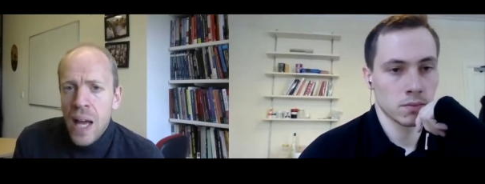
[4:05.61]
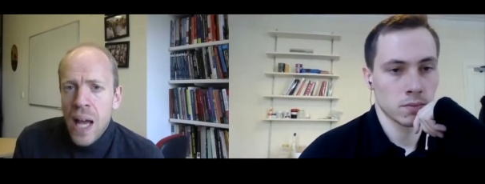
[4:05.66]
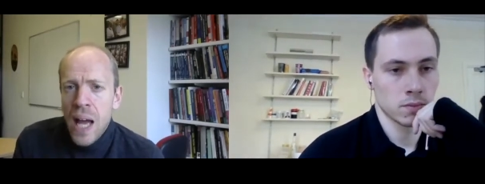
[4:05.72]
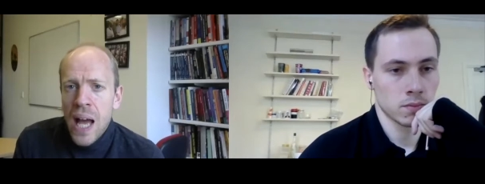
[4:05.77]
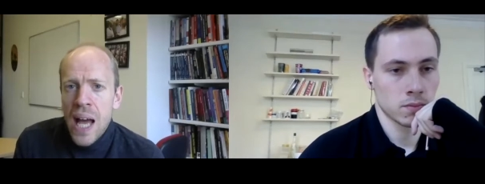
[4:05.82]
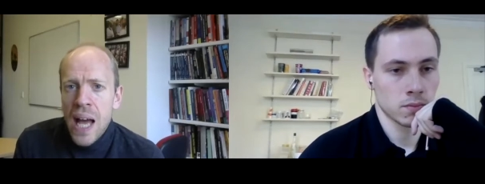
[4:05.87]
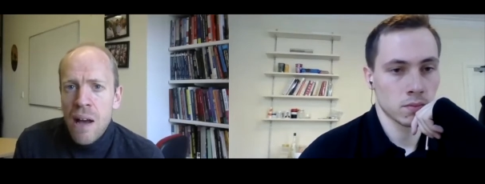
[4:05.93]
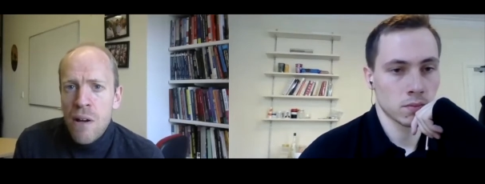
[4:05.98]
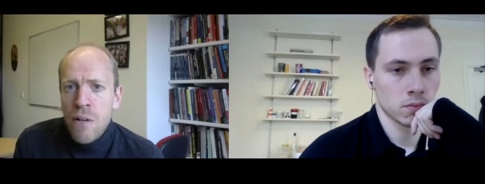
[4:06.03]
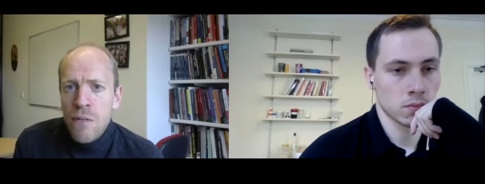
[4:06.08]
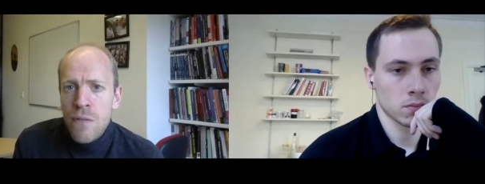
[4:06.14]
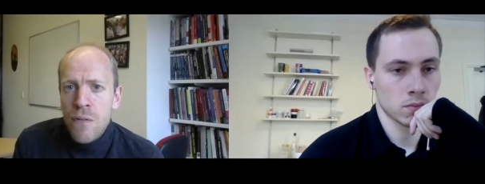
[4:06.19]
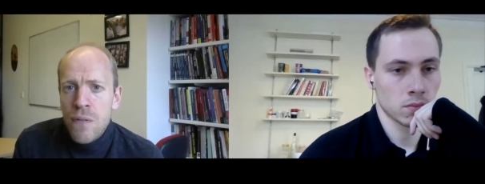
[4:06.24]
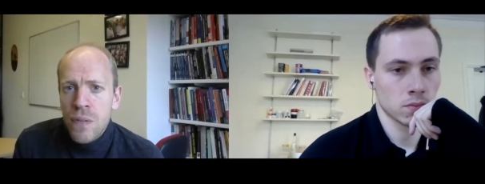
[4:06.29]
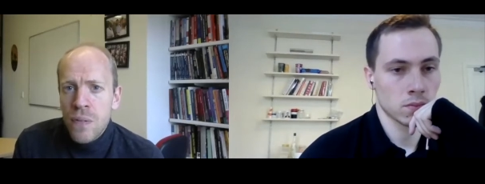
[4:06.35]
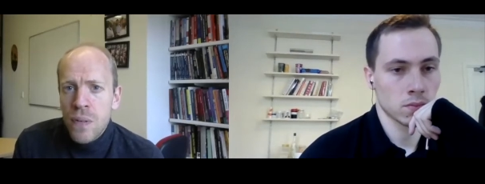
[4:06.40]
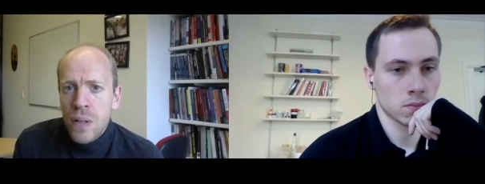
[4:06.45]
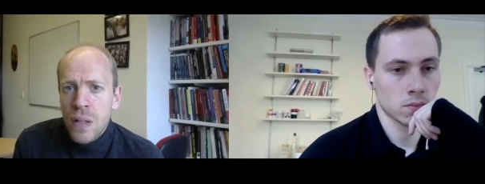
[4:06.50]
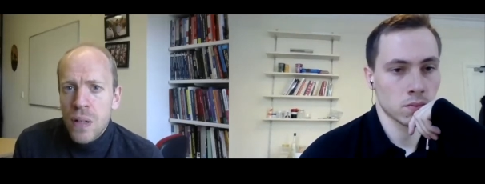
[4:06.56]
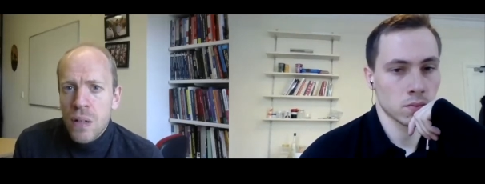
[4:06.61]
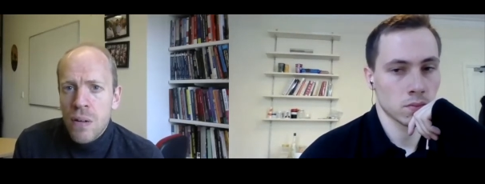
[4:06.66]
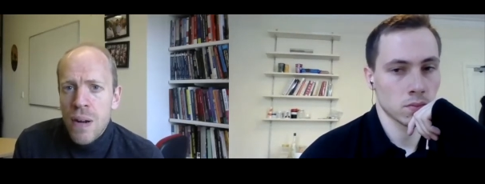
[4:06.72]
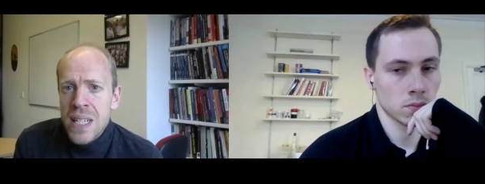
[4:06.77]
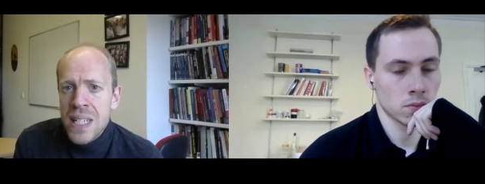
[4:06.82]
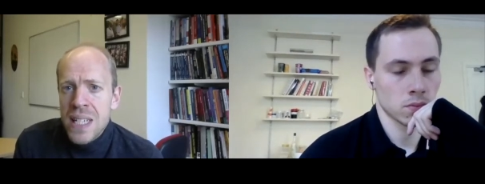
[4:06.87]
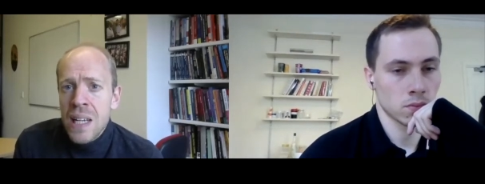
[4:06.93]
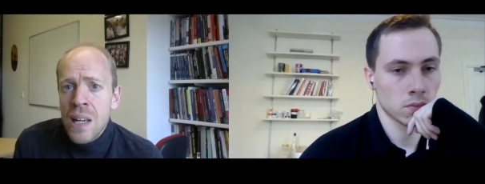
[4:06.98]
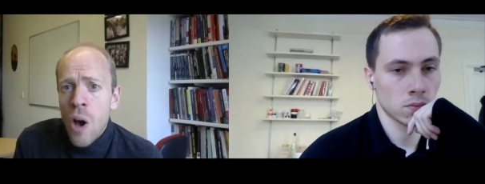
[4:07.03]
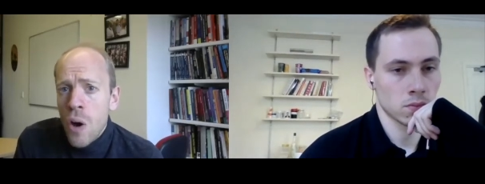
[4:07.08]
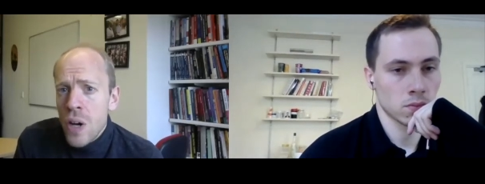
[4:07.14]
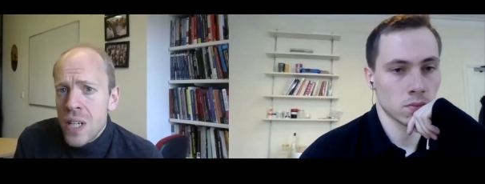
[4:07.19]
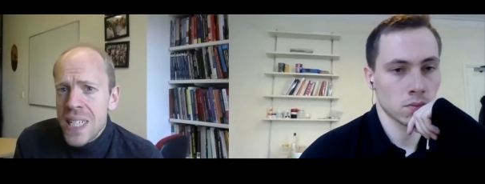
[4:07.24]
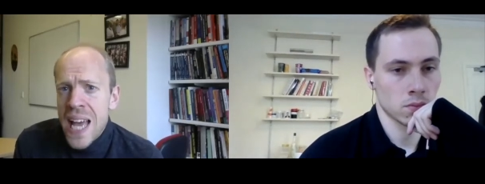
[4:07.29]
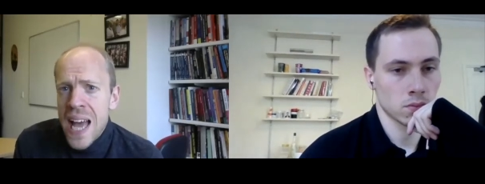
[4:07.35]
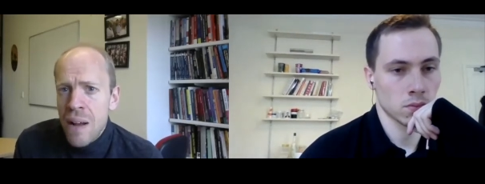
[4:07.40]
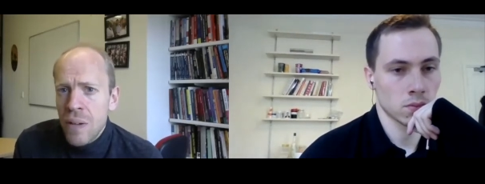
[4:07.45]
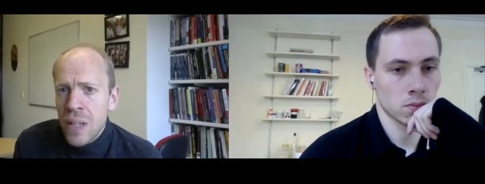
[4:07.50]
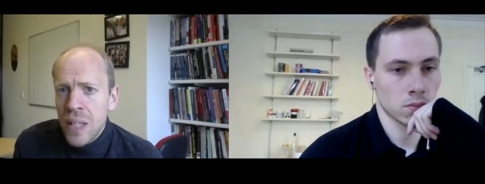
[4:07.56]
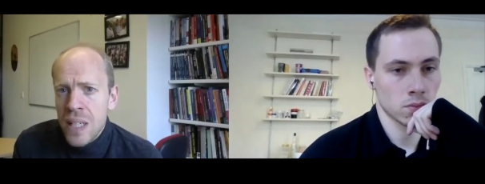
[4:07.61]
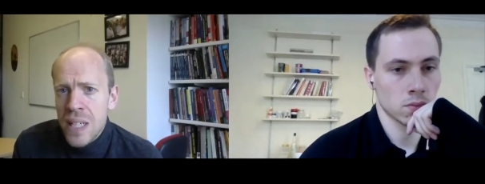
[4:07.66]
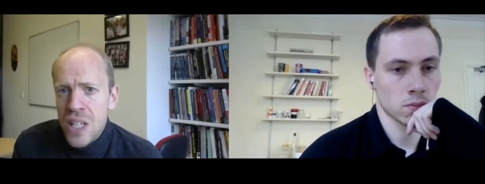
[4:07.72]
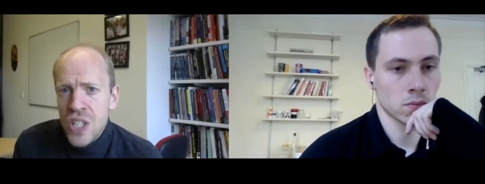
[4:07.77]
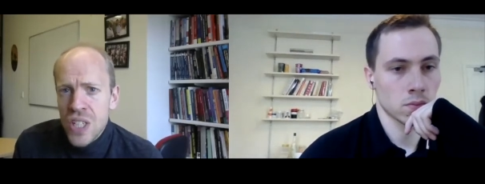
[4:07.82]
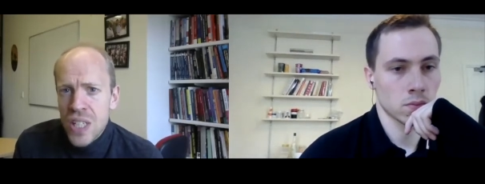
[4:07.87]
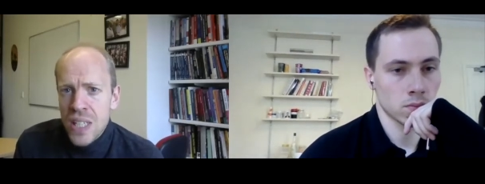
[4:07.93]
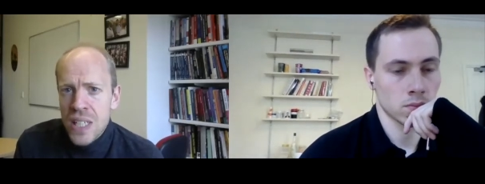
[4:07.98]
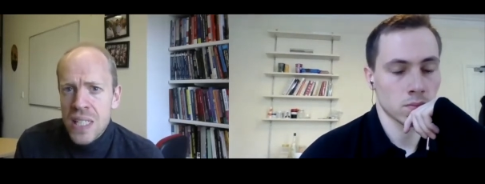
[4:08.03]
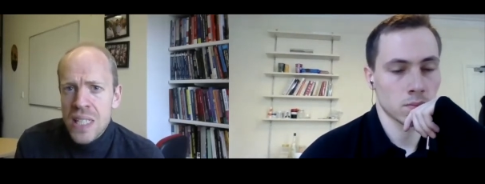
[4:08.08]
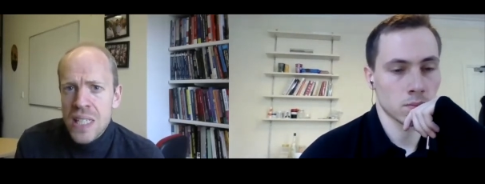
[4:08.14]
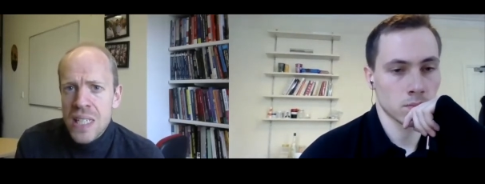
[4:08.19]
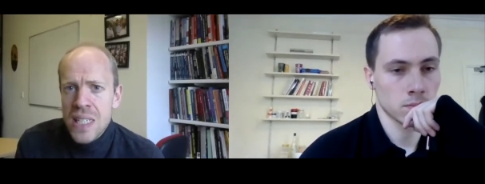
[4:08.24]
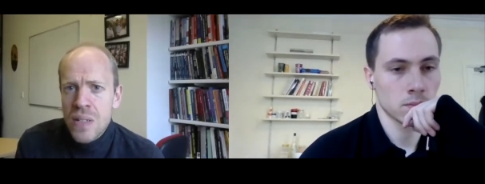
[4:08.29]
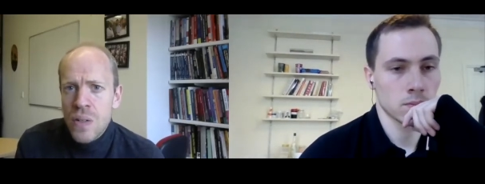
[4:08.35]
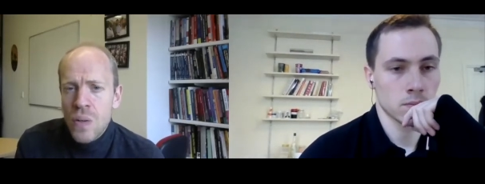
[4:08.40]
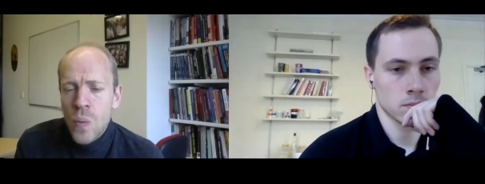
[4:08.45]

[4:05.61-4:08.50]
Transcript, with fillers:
Speaker 1: have created lockdown conditions